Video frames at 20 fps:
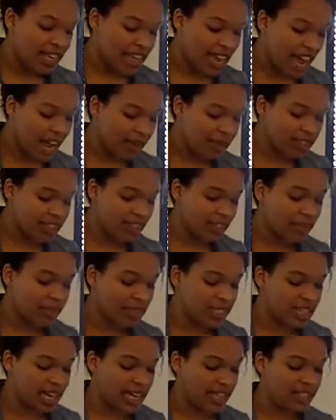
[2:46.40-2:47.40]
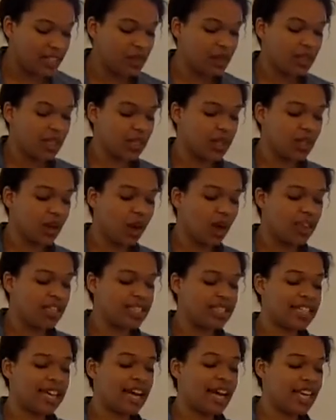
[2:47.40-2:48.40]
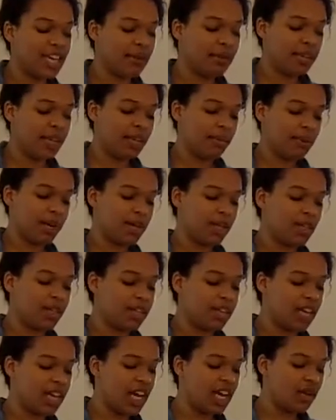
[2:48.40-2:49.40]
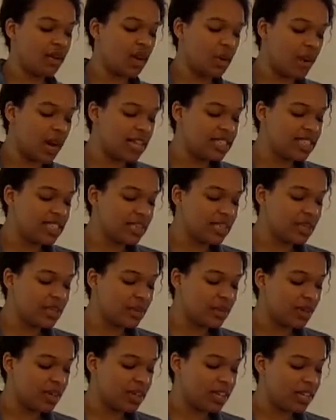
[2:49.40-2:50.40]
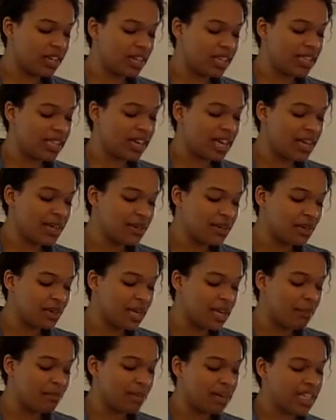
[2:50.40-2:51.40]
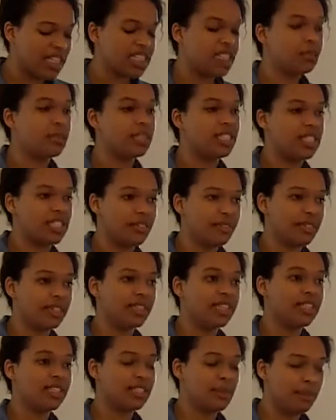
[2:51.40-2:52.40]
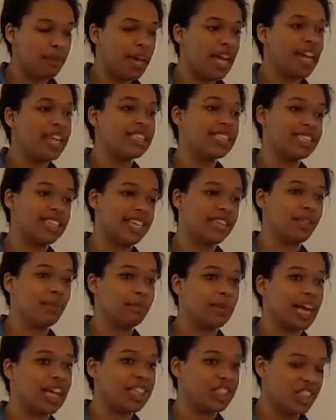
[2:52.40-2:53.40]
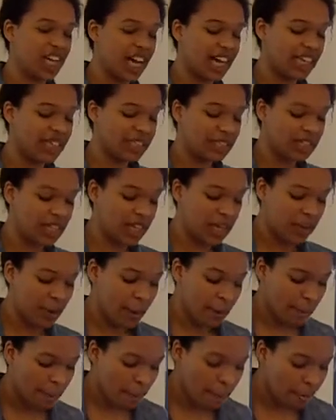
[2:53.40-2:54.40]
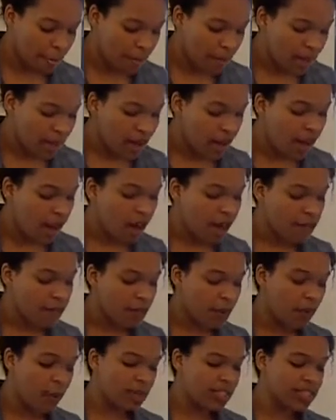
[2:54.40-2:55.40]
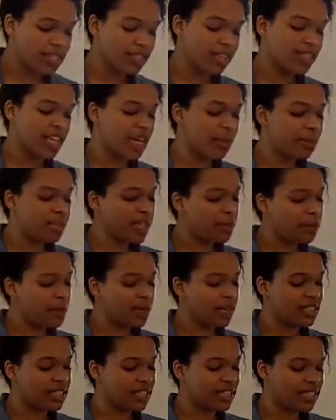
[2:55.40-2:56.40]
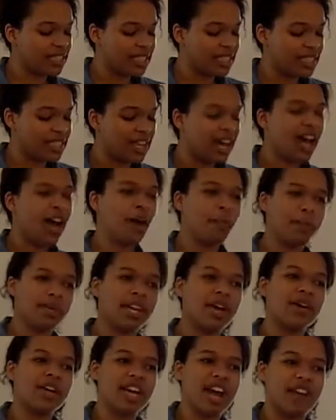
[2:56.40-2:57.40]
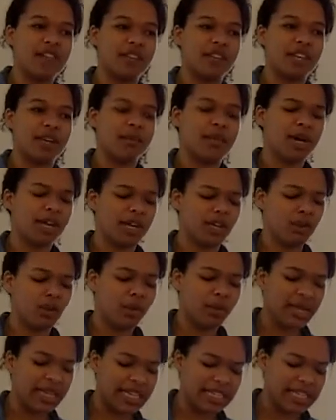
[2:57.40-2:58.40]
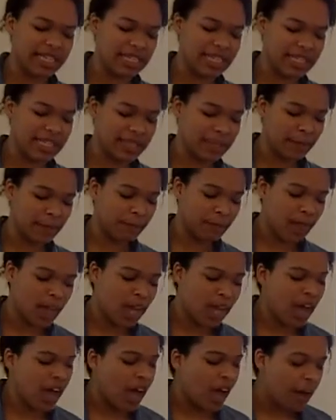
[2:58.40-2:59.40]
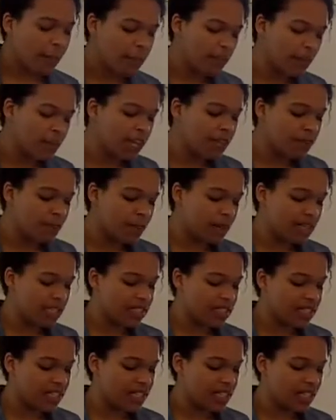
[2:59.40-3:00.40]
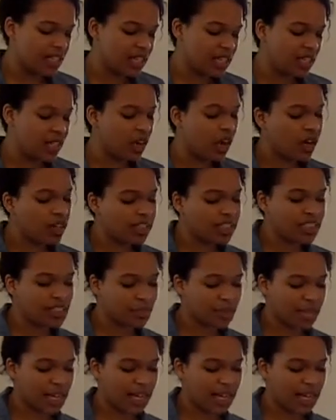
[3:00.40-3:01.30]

Now in some states, you can call into any Planned Parenthood and request that you donate money specifically to pay to kill a black child. Of course, the label they put on this is helping out an African American woman in need. A pro-life organization called into